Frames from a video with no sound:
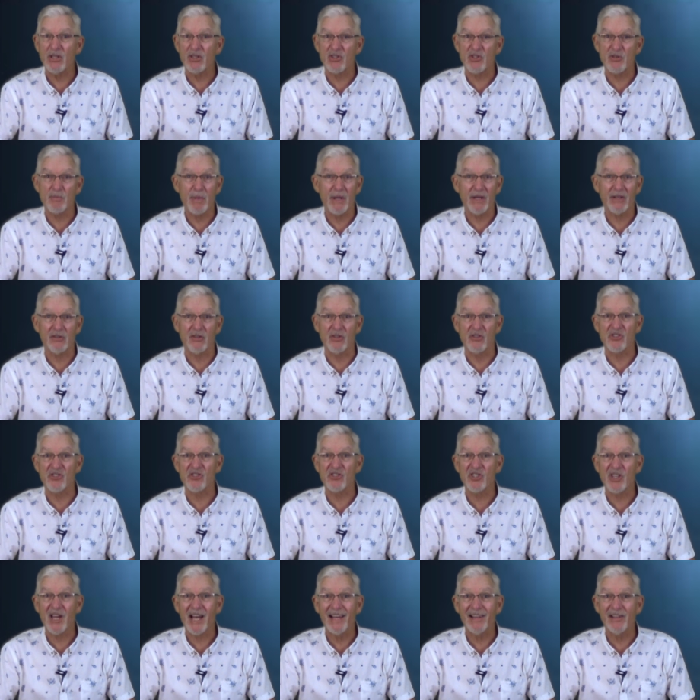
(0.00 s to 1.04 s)
expected
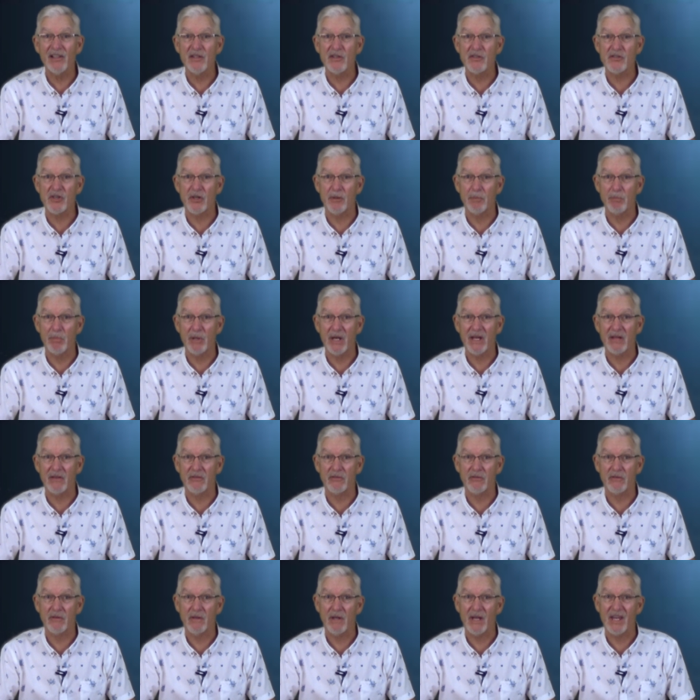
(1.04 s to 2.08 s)
silence at
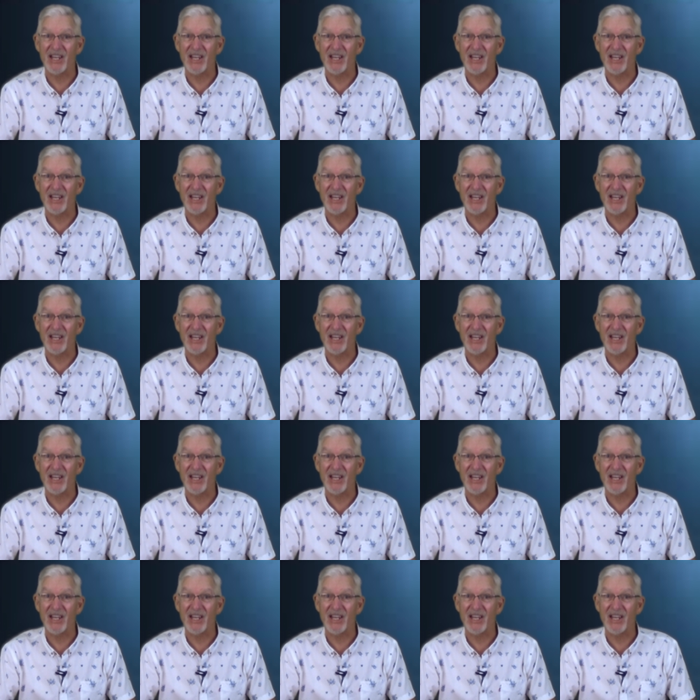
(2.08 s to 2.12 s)
best